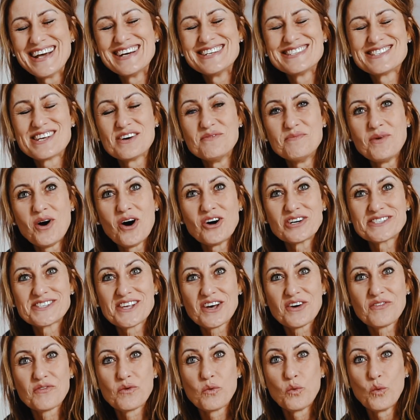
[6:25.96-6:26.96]
So Marks
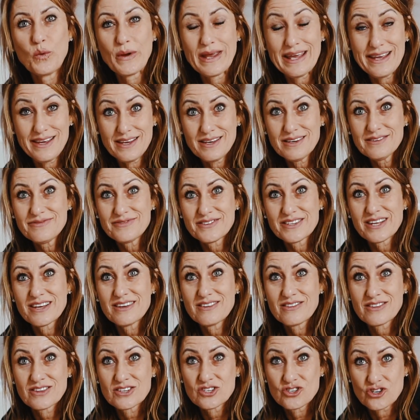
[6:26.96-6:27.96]
have weaved
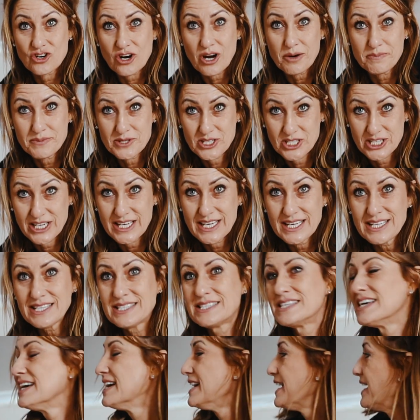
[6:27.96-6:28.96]
the drop sheet